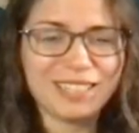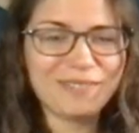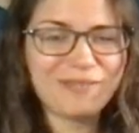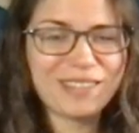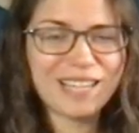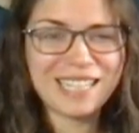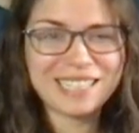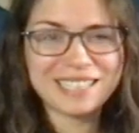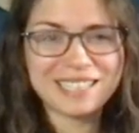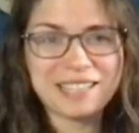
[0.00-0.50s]

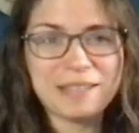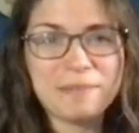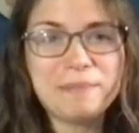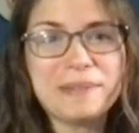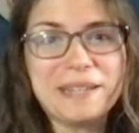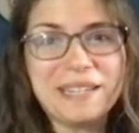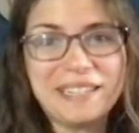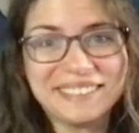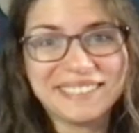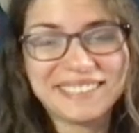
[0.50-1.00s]
that's the
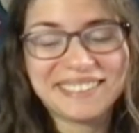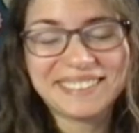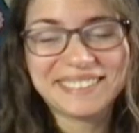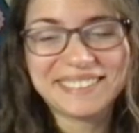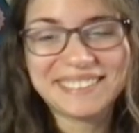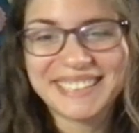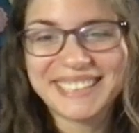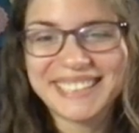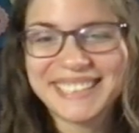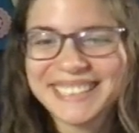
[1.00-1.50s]

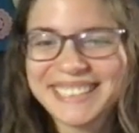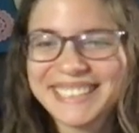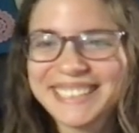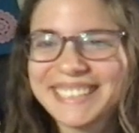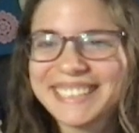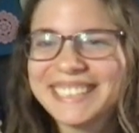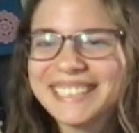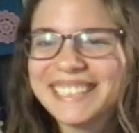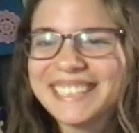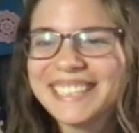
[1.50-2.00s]
beast.
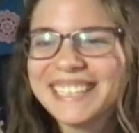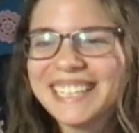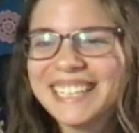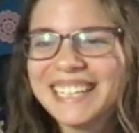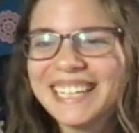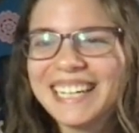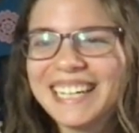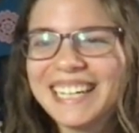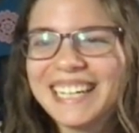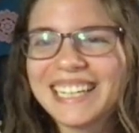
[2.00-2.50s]

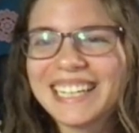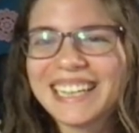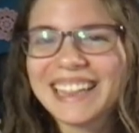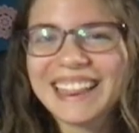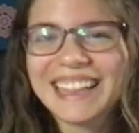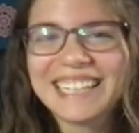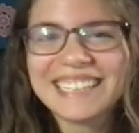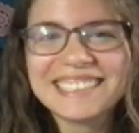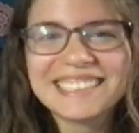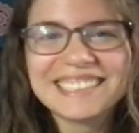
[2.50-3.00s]

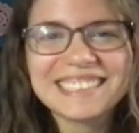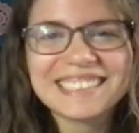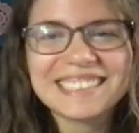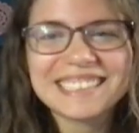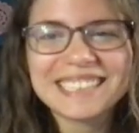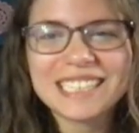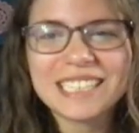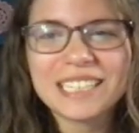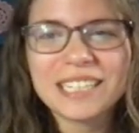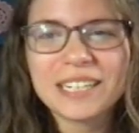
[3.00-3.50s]
Let's
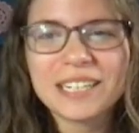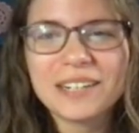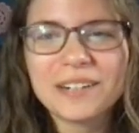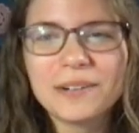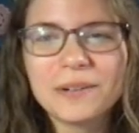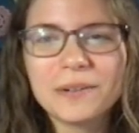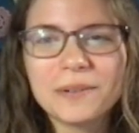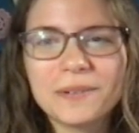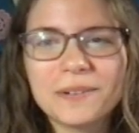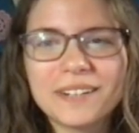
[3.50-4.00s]
see
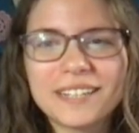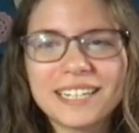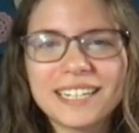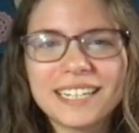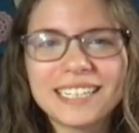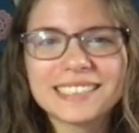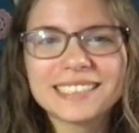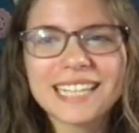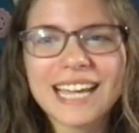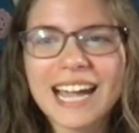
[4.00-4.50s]
what
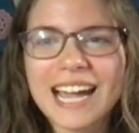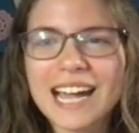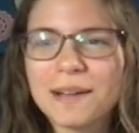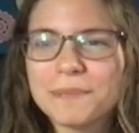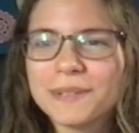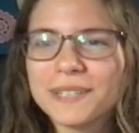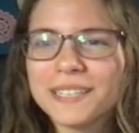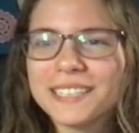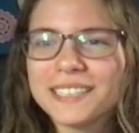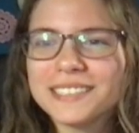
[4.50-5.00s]
has
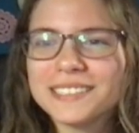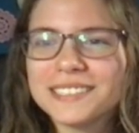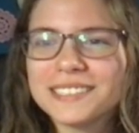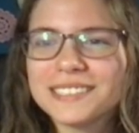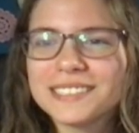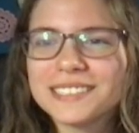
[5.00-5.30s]
happened.